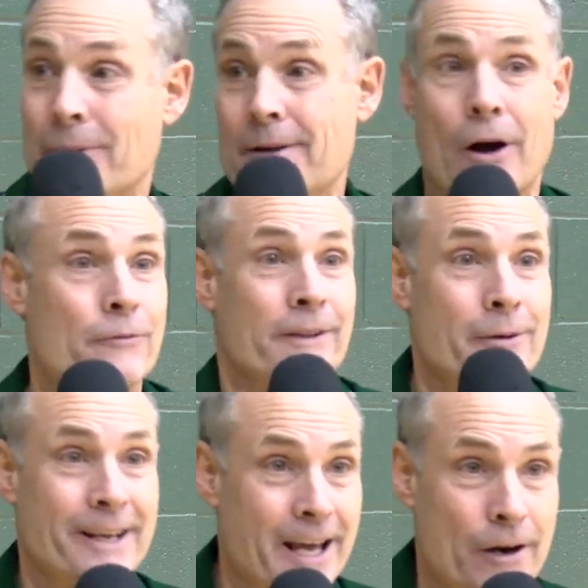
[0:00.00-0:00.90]
we hopefully
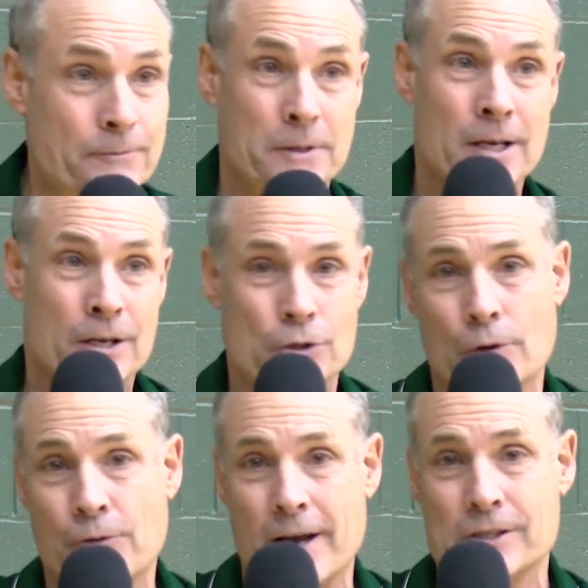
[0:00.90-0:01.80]
we can get off to
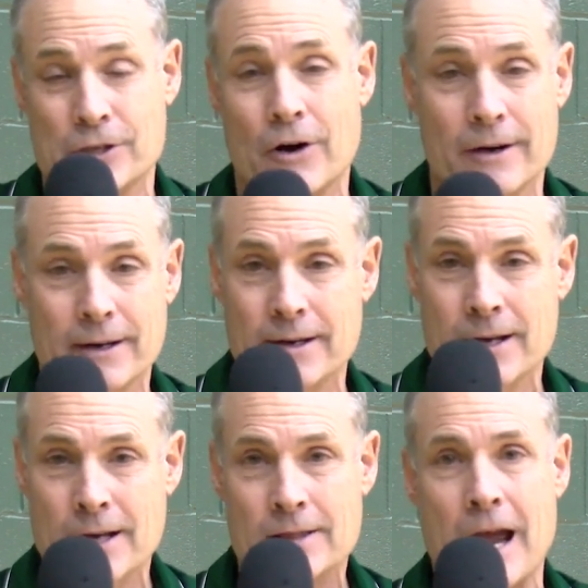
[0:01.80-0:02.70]
a fast start. And
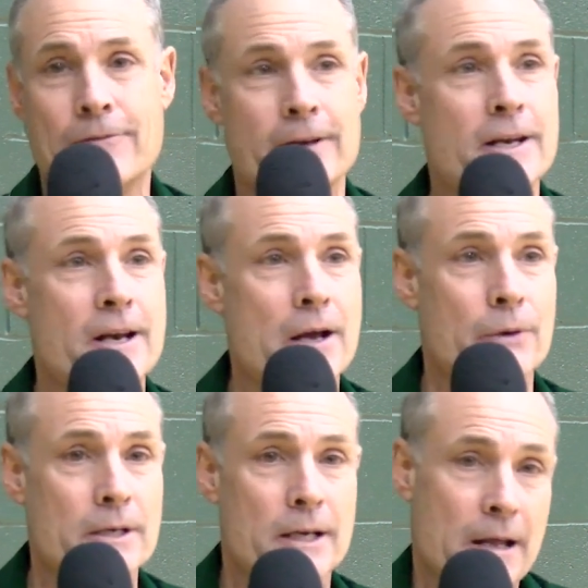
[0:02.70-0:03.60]
thankfully tonight
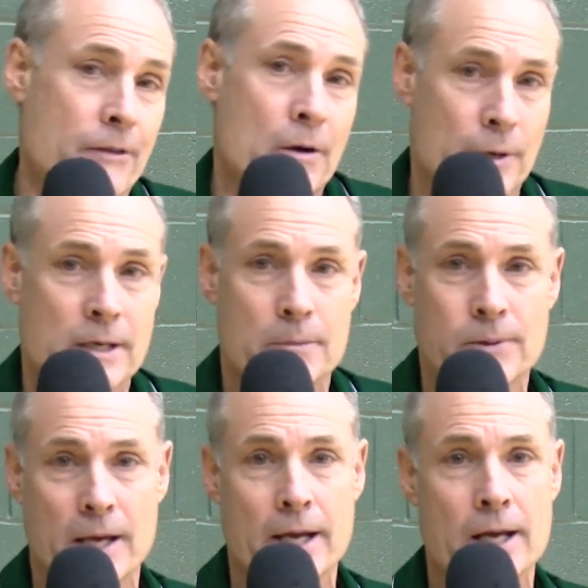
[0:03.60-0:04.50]
we did. I thought we did
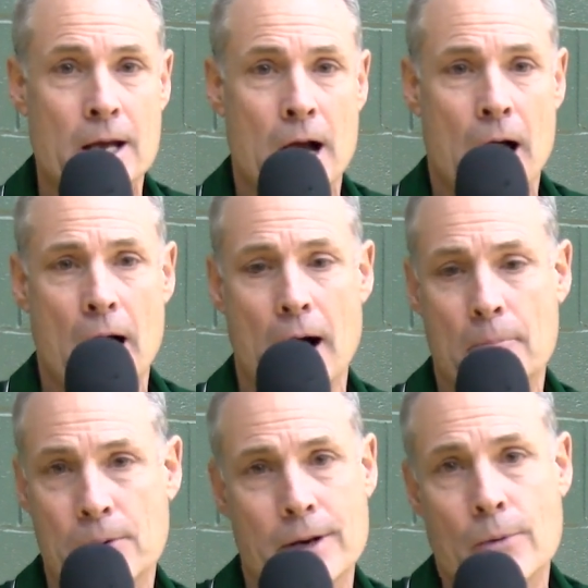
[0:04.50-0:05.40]
play uh,
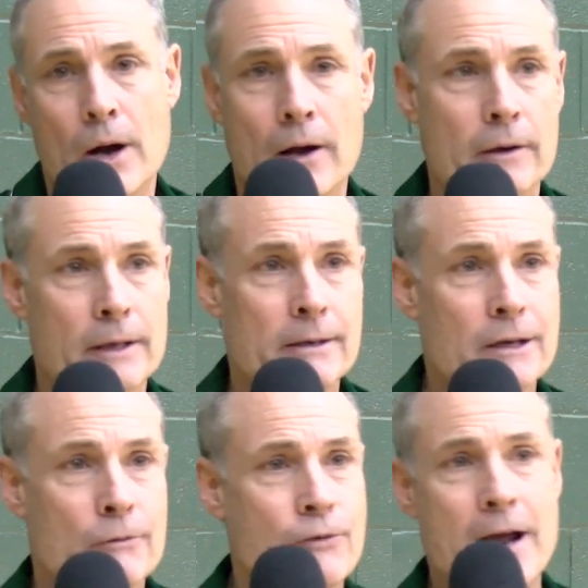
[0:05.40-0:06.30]
pretty well. And
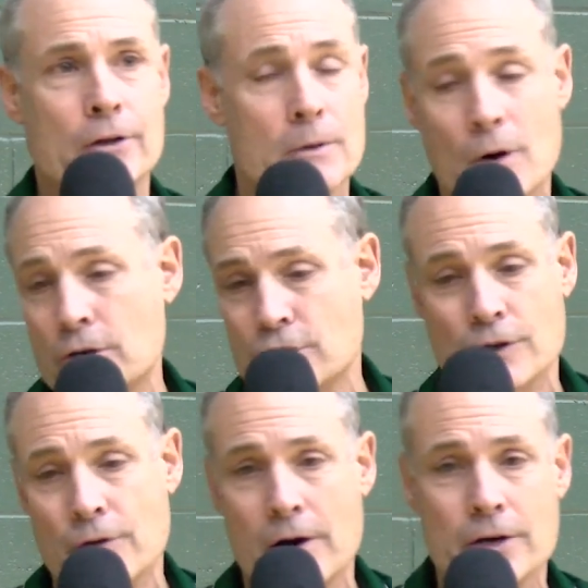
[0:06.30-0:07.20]
you know, Franklin and Marshall's
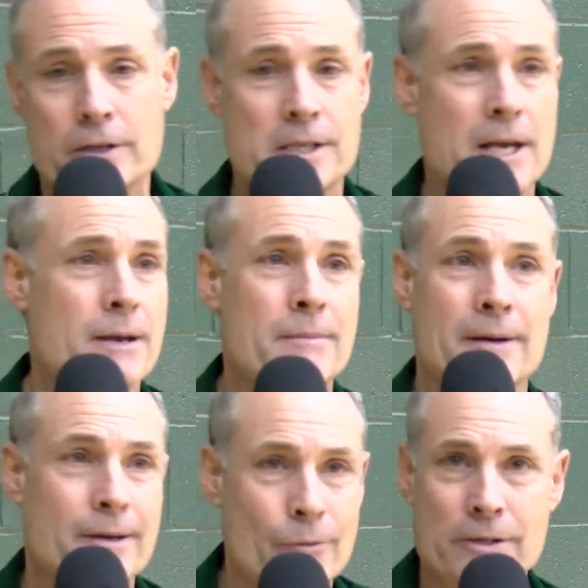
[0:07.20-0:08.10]
a very good team.
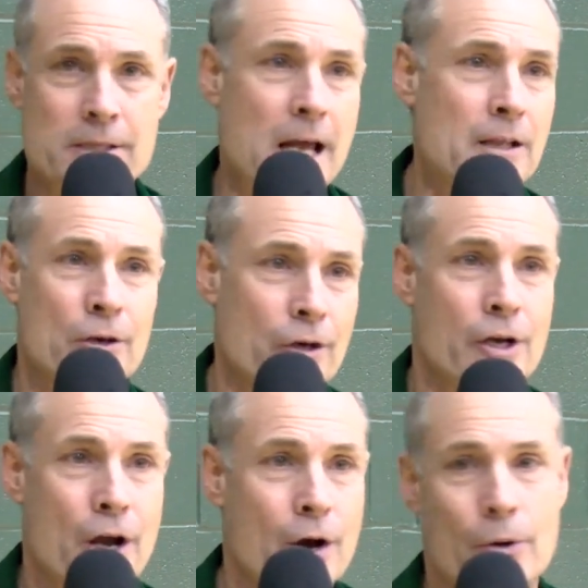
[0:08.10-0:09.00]
It wasn't that long
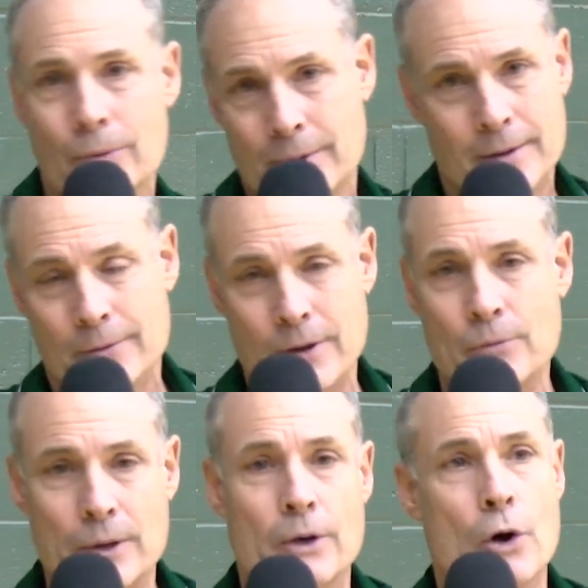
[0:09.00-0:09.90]
ago when
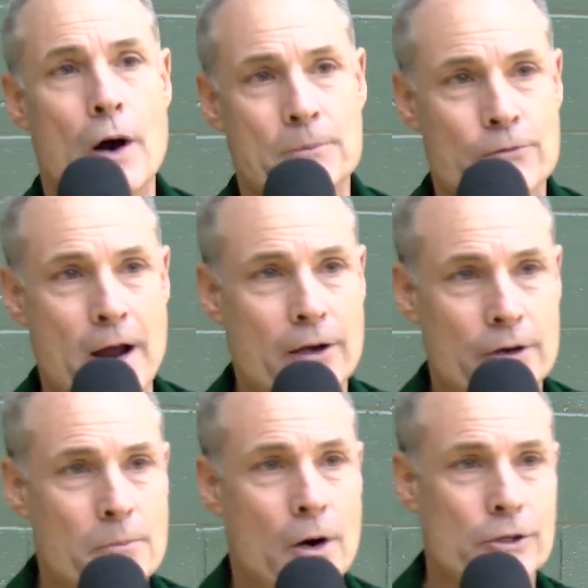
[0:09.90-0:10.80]
we would go up to
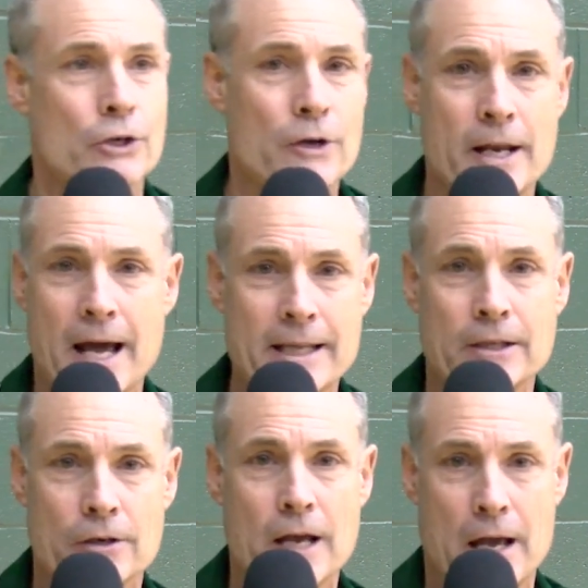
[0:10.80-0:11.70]
Franklin and Marshall, and I'd
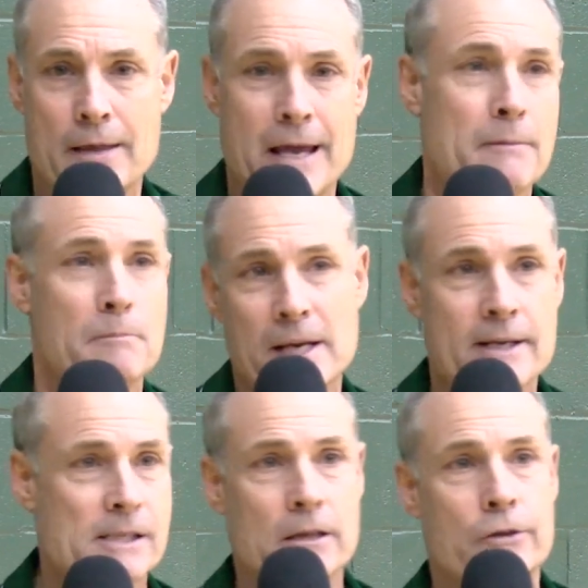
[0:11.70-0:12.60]
look and they'd beat
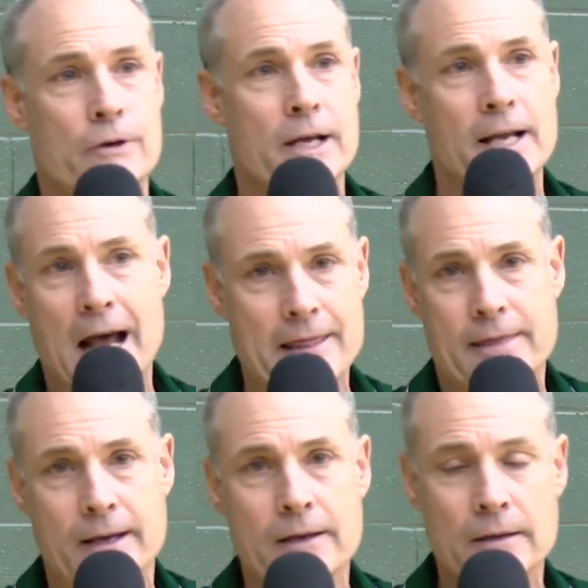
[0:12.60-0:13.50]
us in three, and I'd
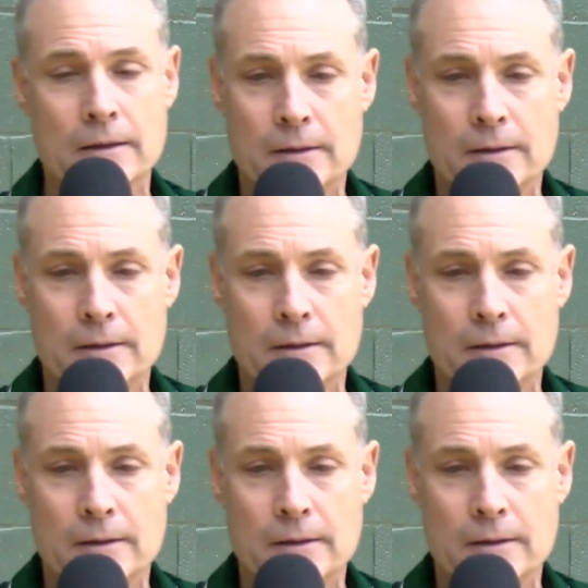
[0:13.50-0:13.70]
think,